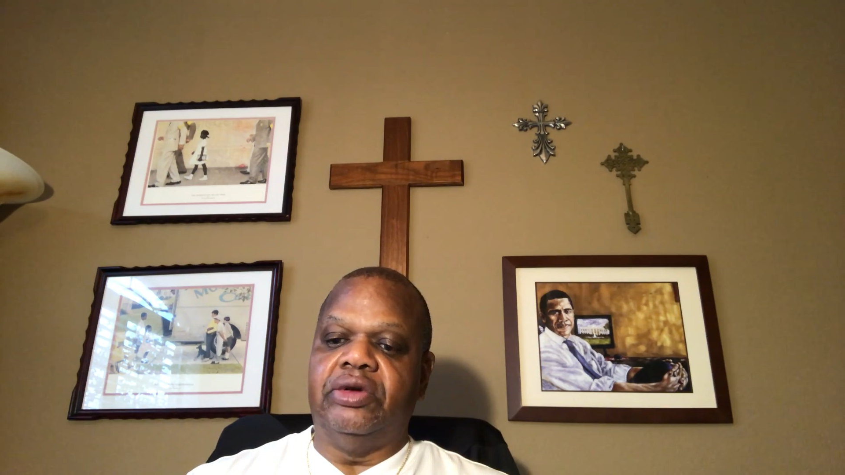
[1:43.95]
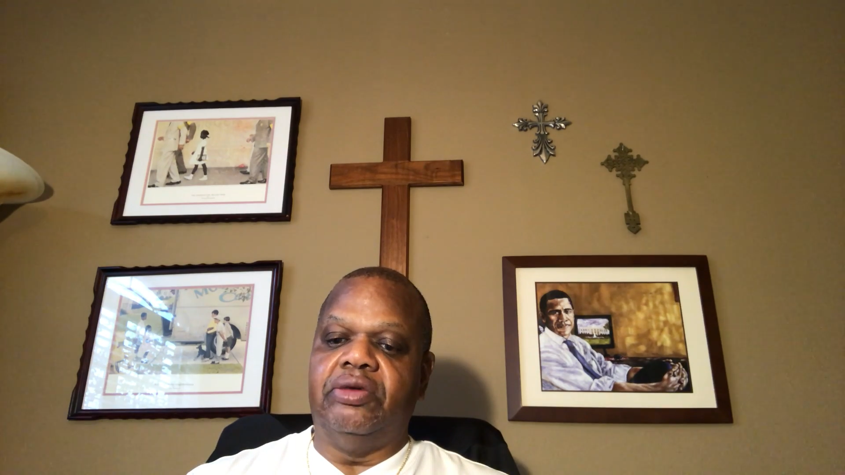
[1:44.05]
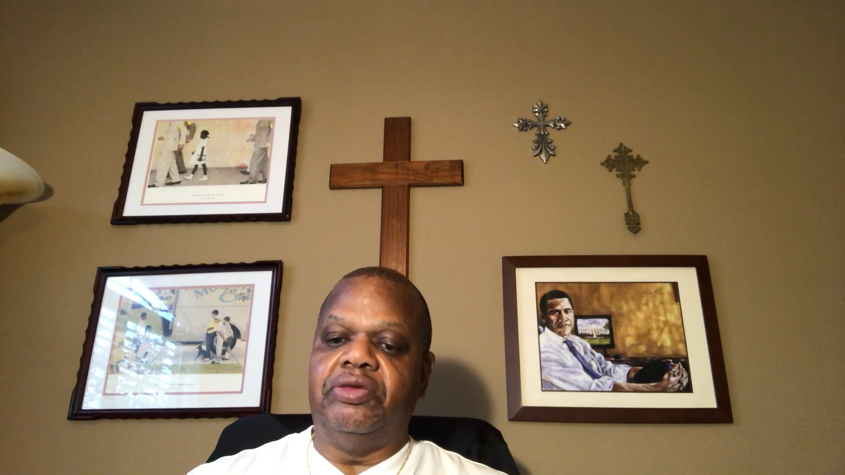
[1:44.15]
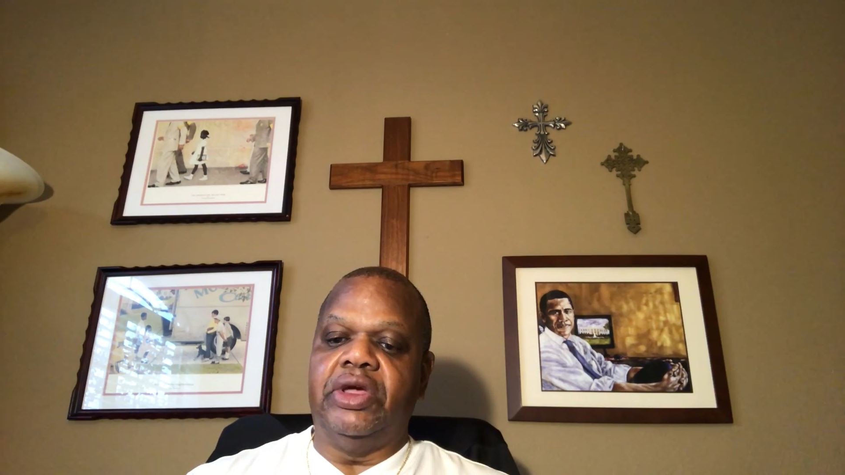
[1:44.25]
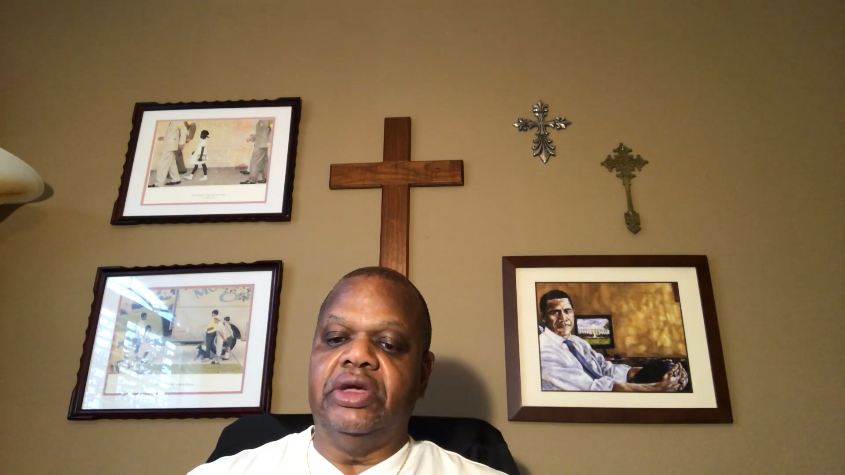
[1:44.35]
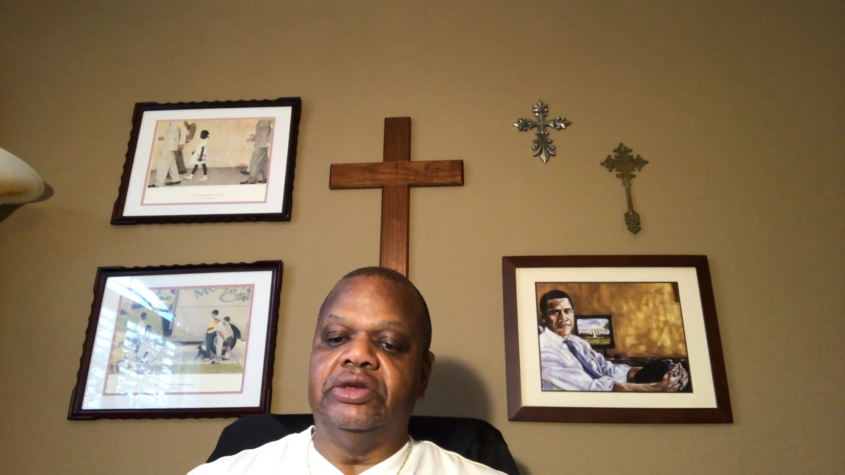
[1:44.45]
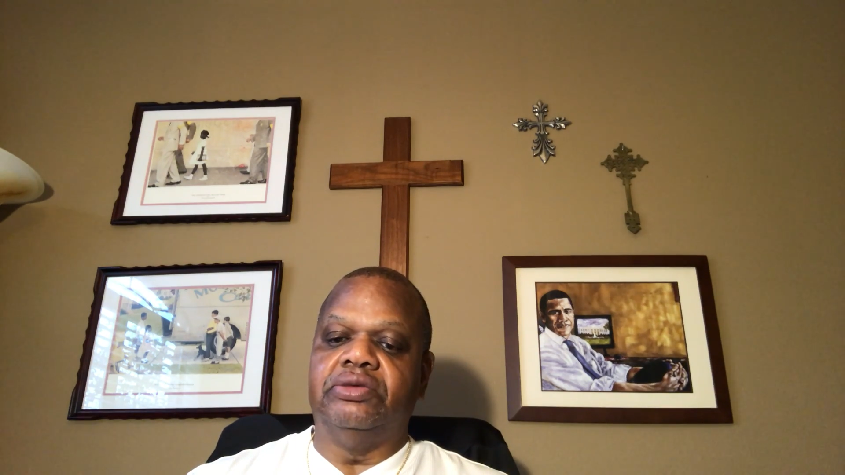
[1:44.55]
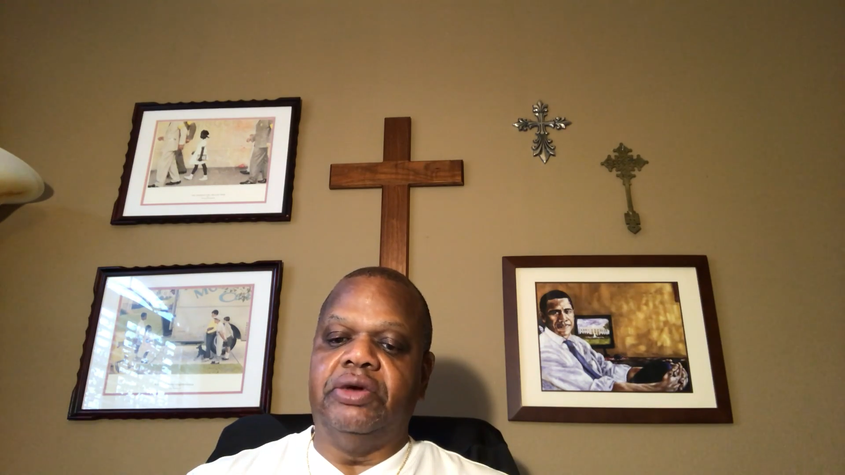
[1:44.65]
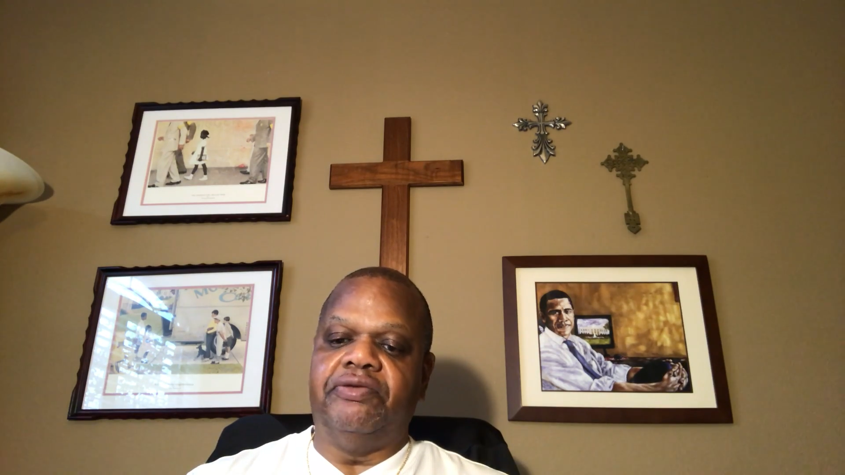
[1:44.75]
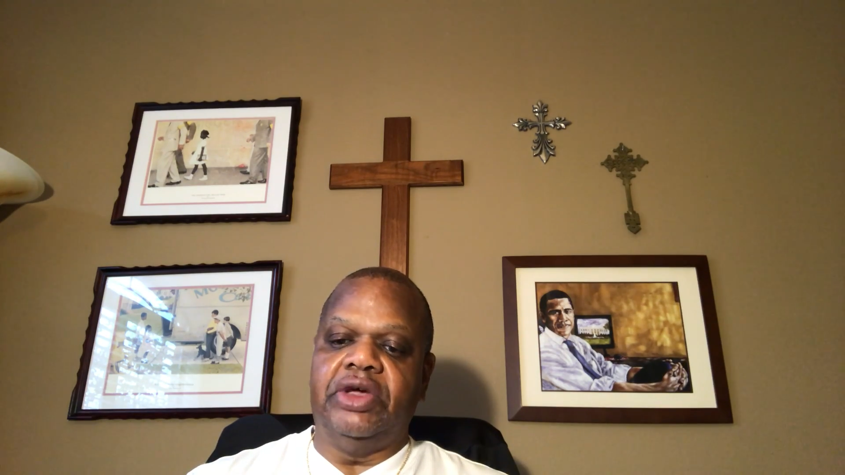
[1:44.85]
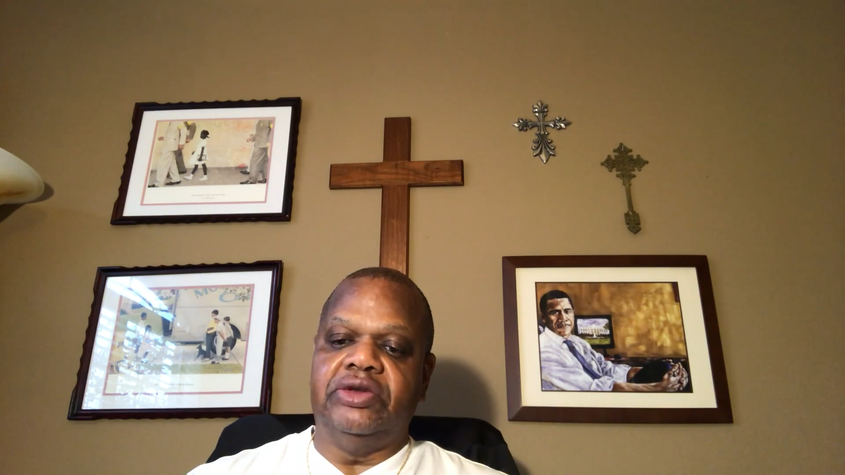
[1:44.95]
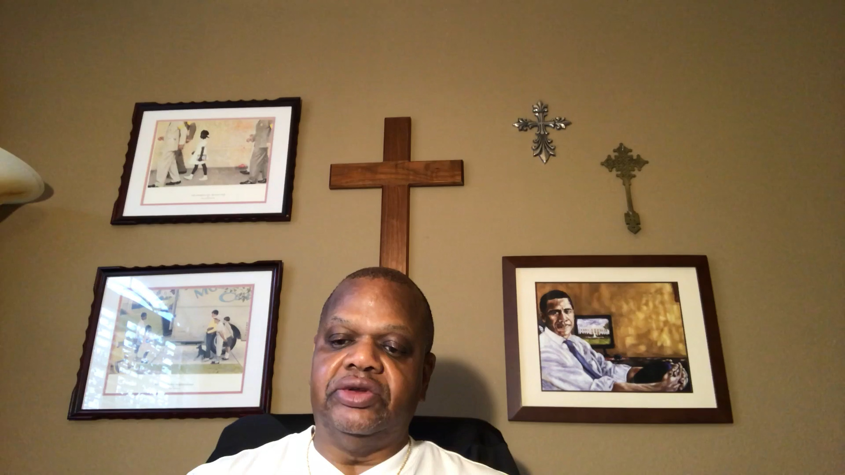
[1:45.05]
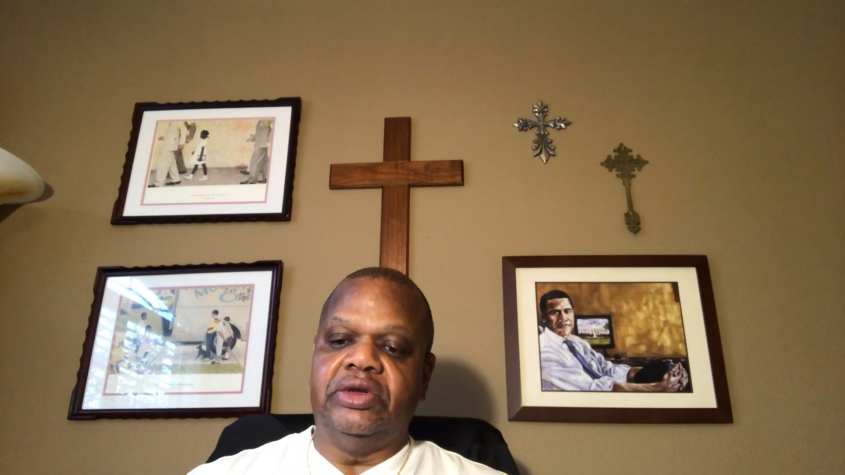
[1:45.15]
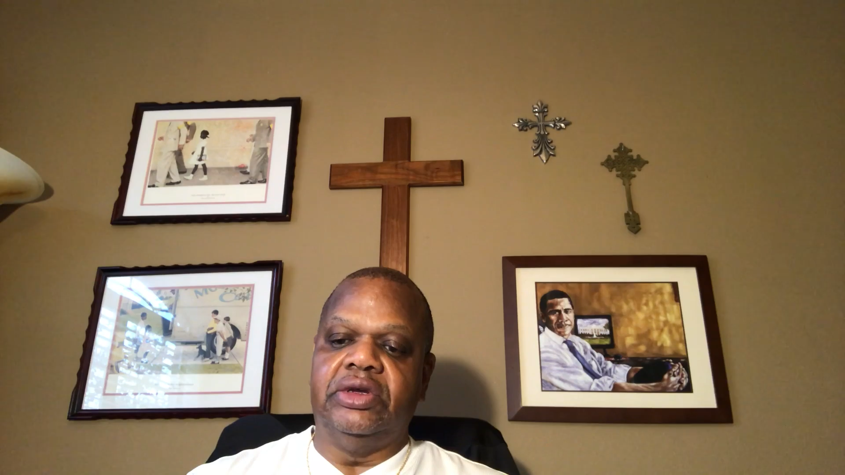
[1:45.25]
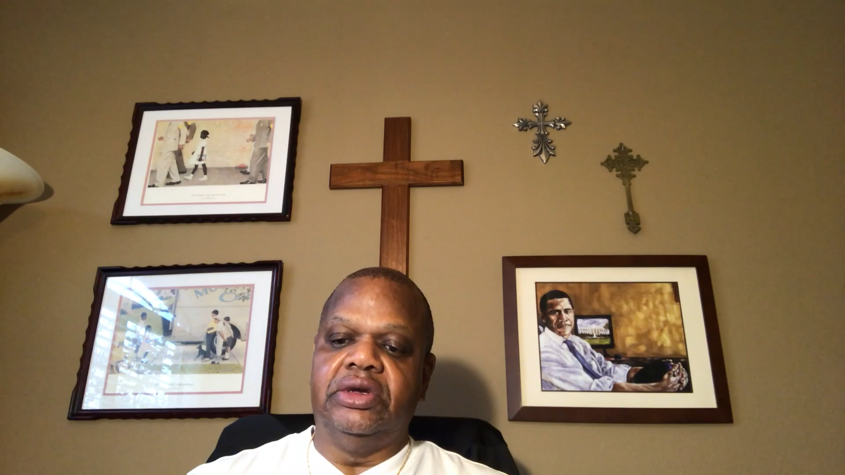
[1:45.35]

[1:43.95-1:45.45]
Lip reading: and the things we're facing,